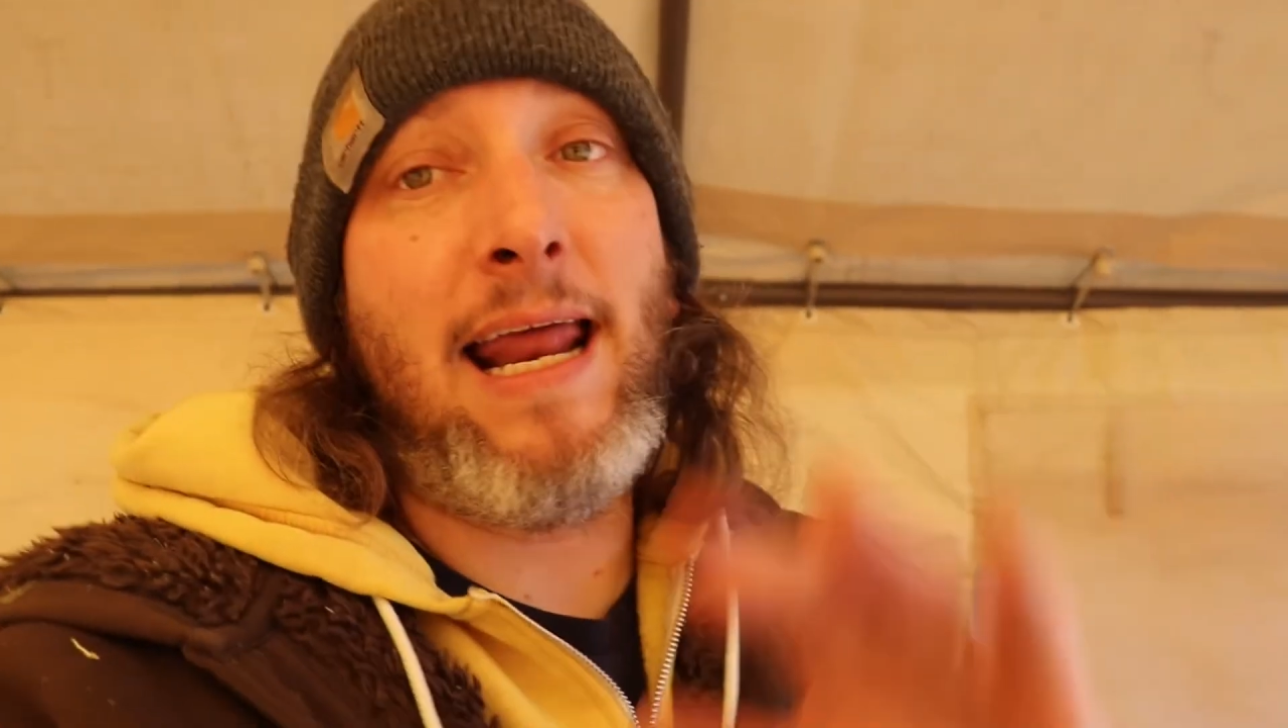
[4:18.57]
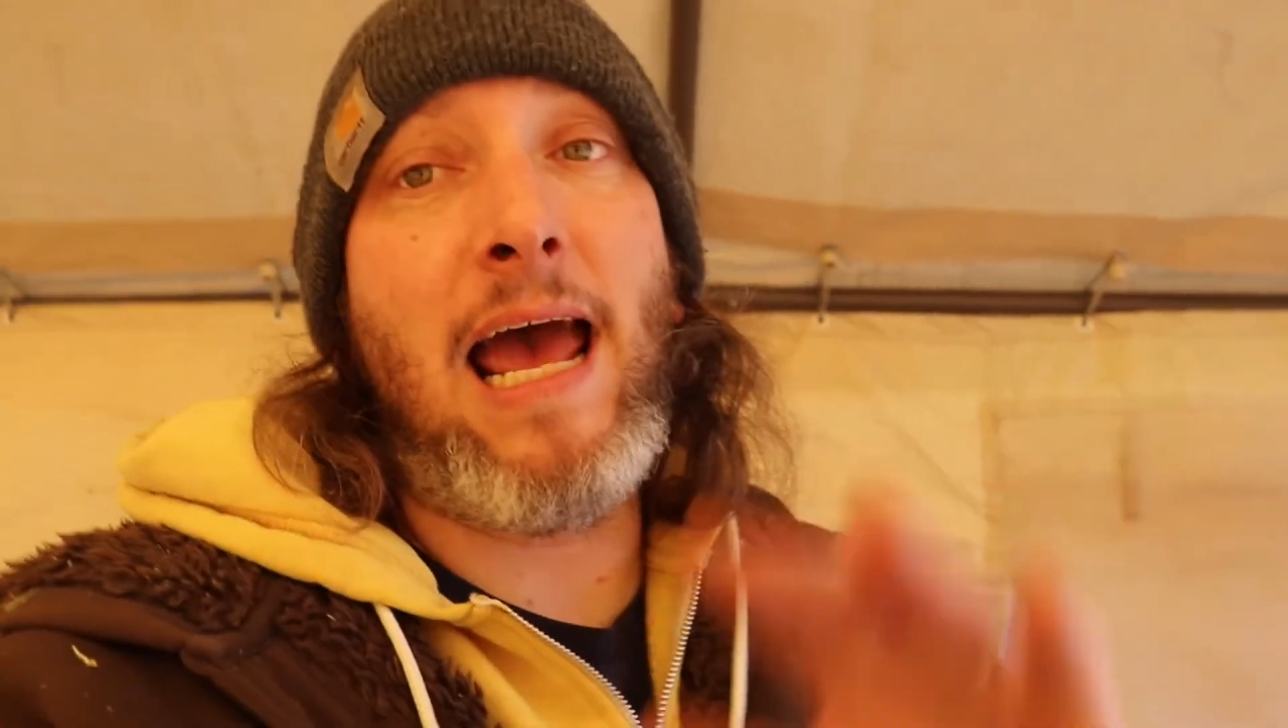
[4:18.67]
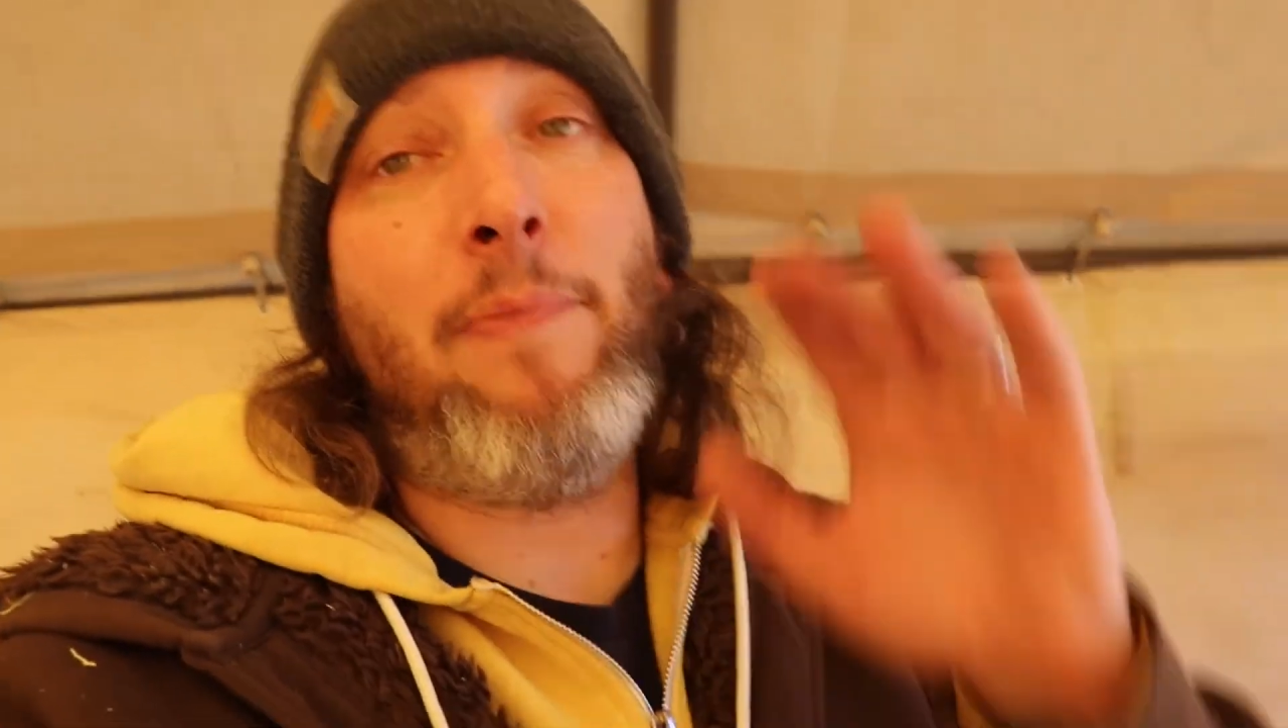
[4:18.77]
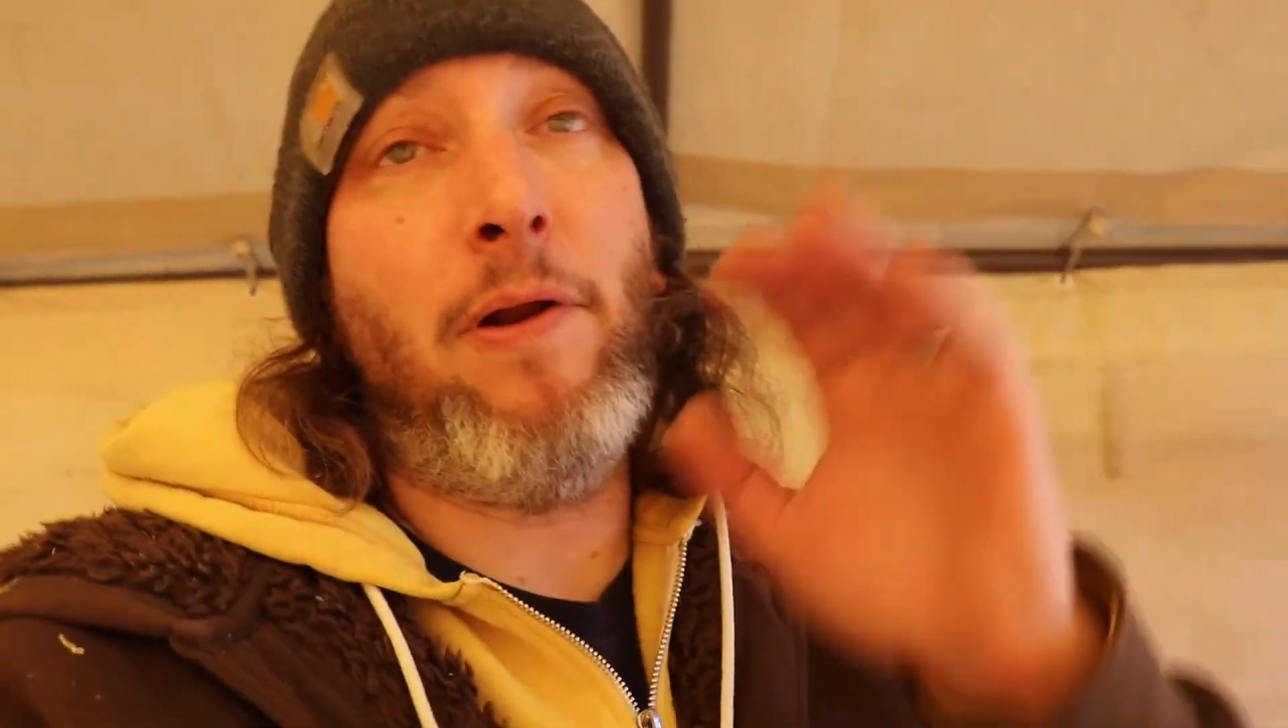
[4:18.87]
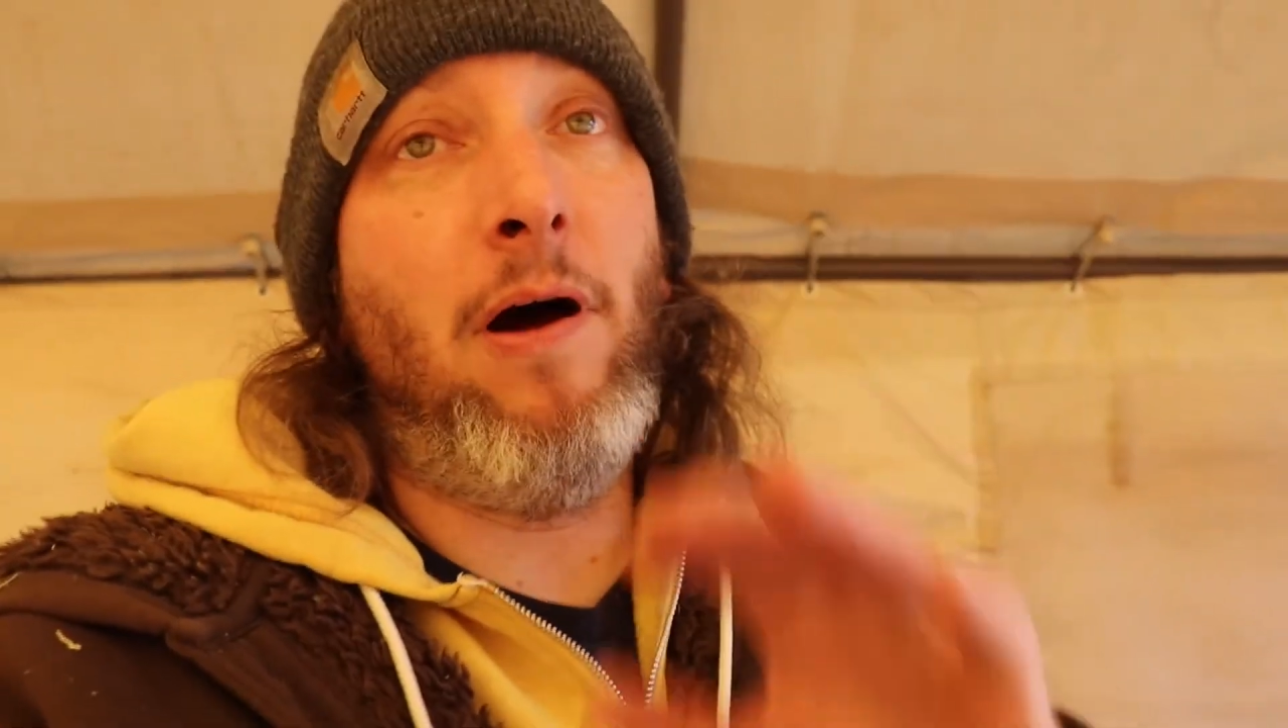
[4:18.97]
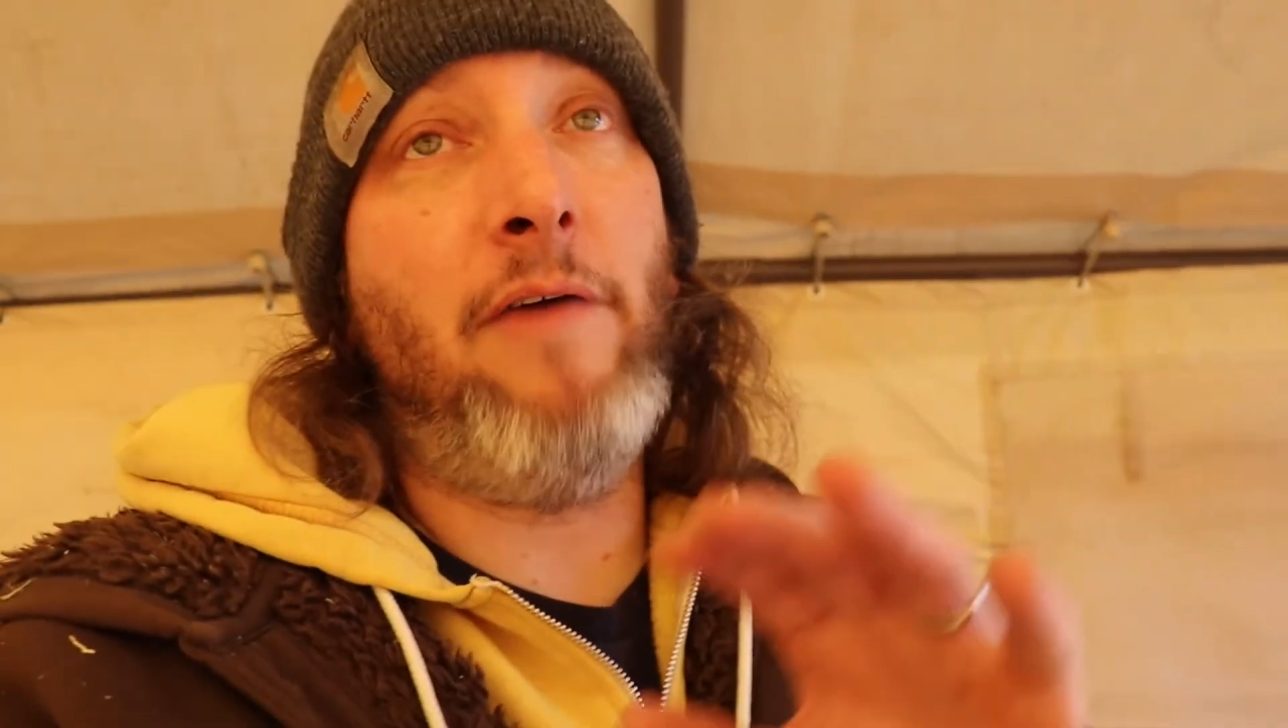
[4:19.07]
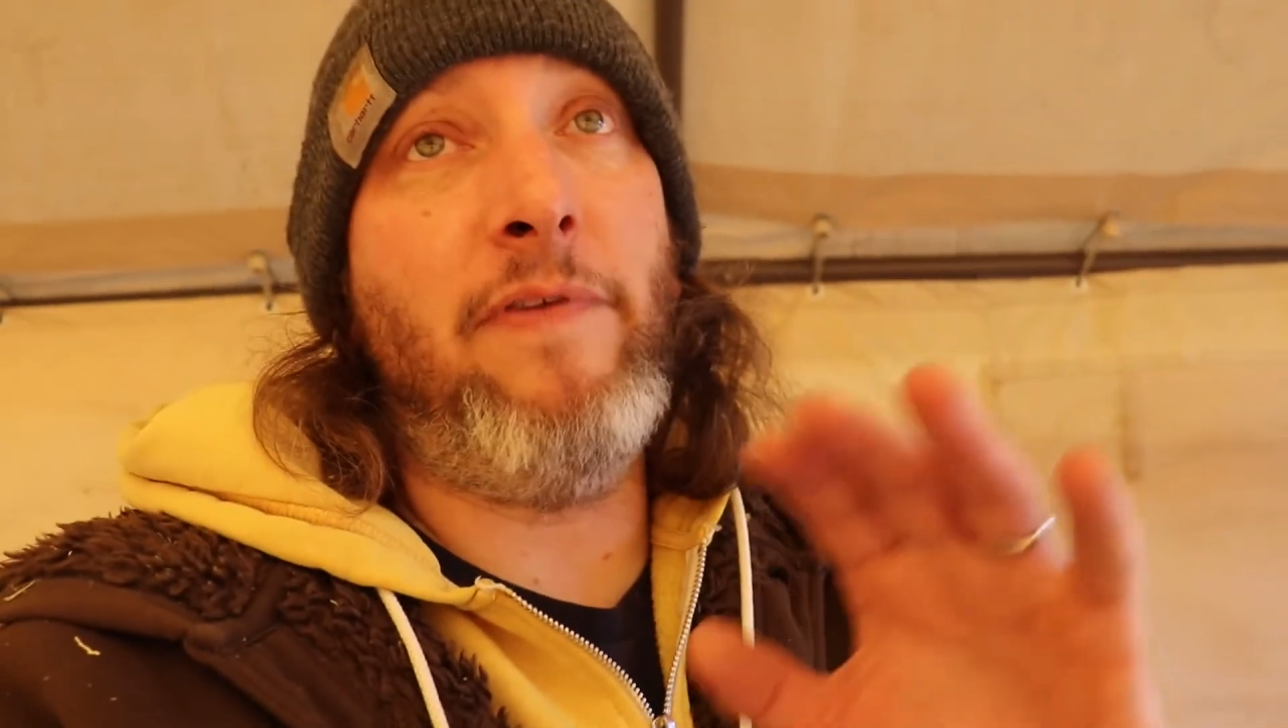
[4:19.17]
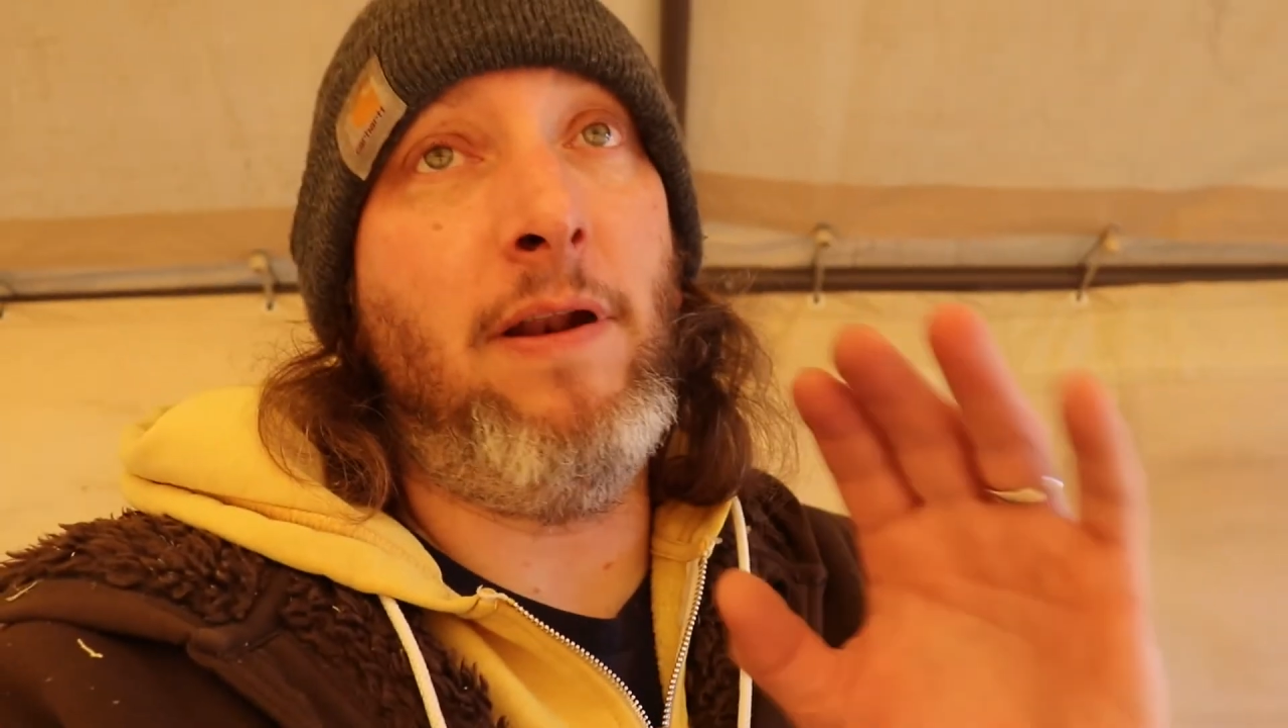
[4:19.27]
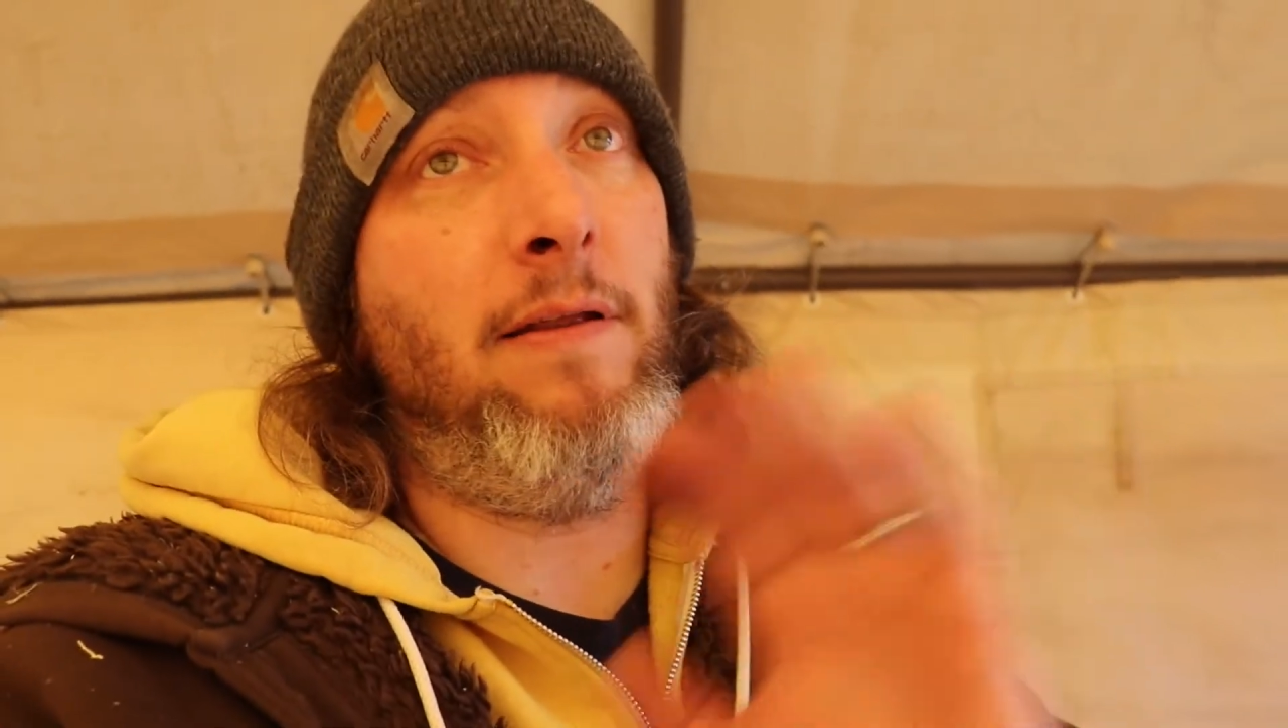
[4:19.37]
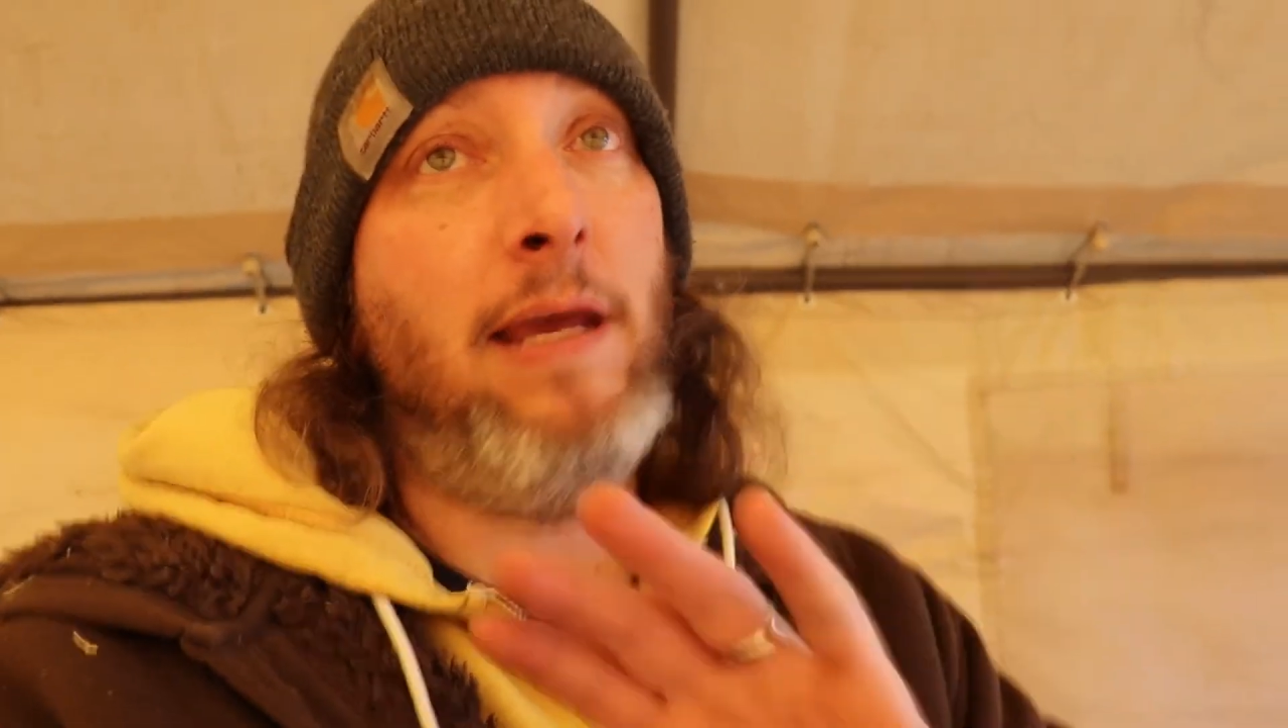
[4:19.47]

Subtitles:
happen often.